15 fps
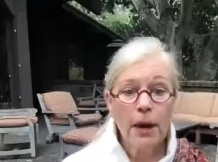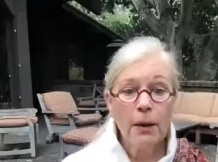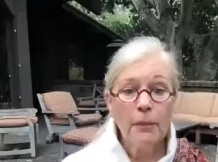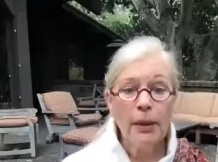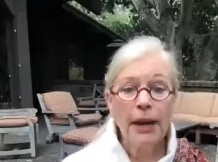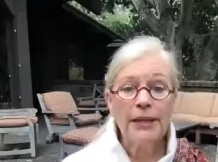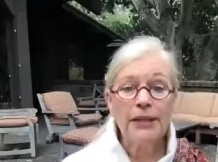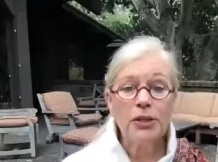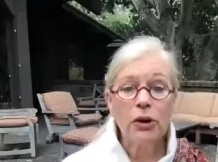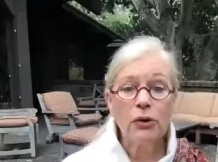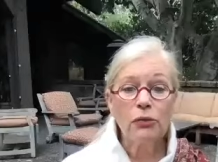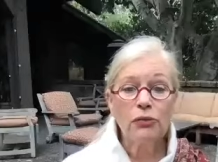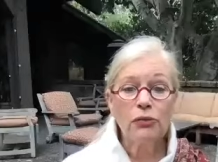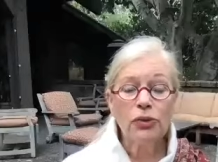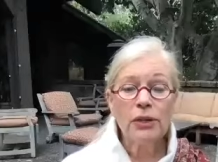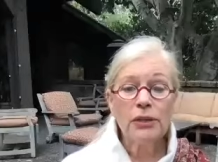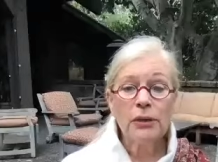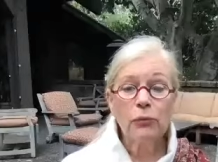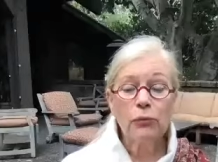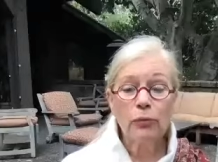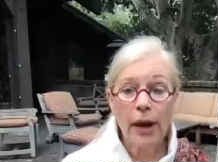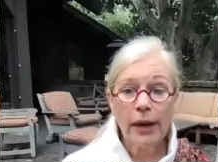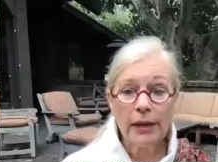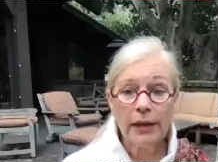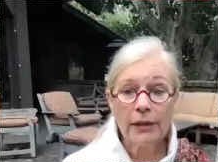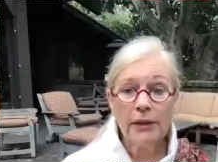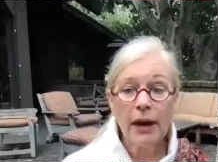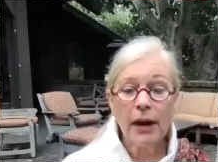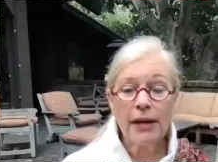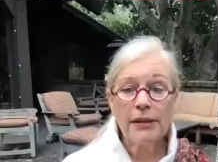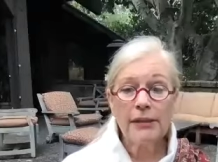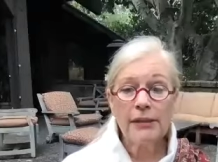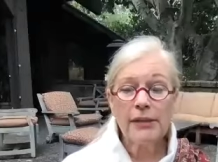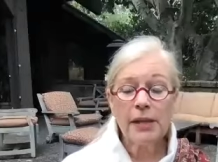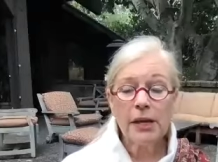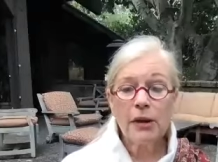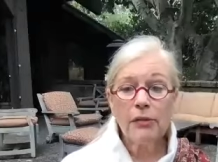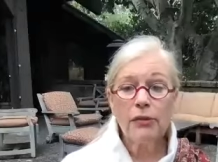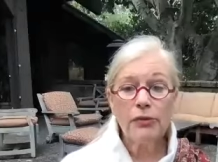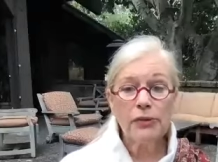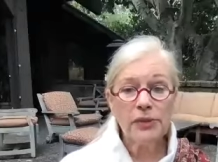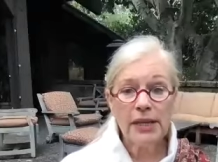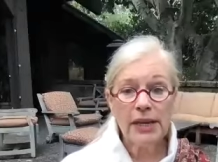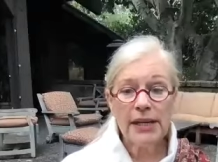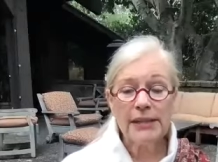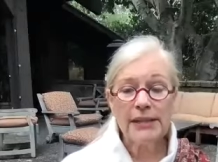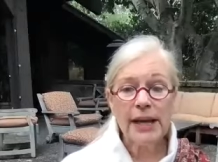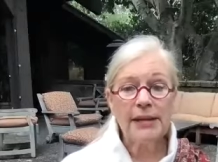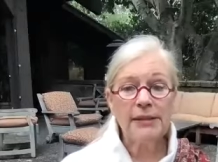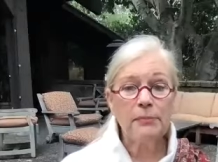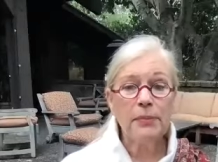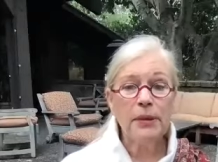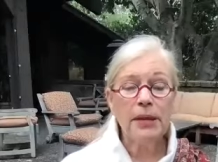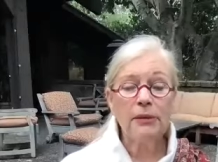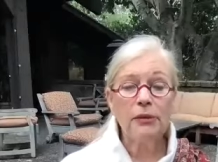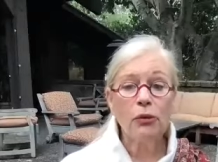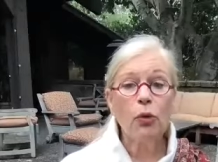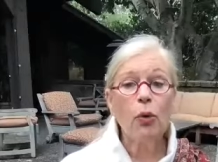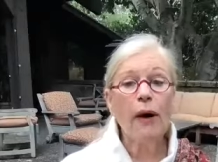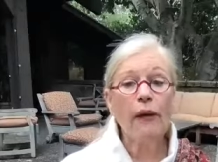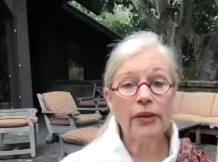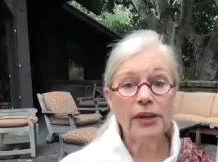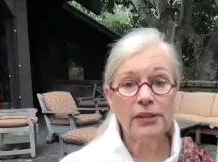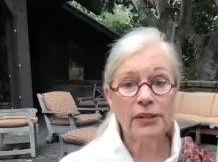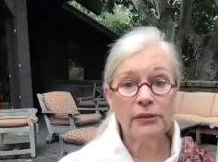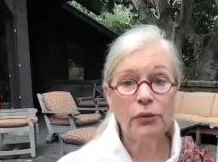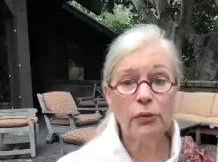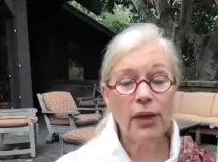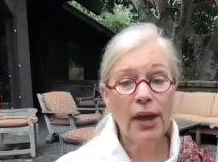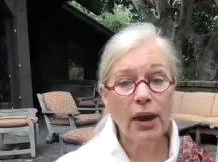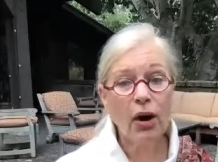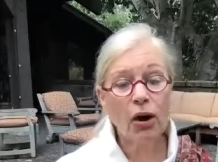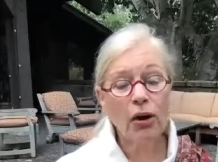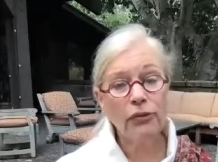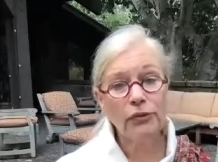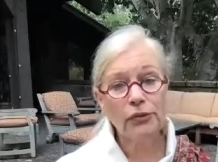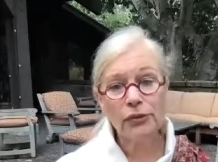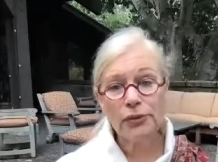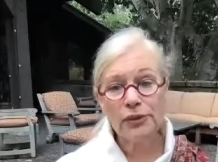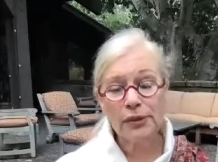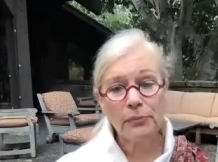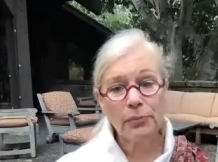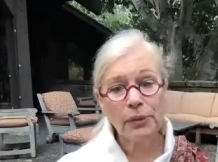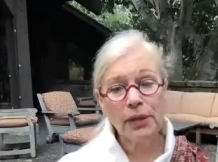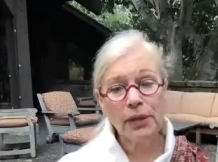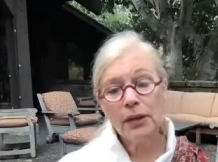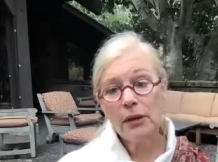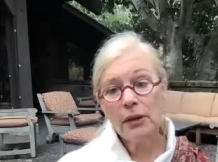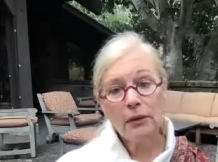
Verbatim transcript: but i don't recognize those things as being the qualities of who they are. Those are simply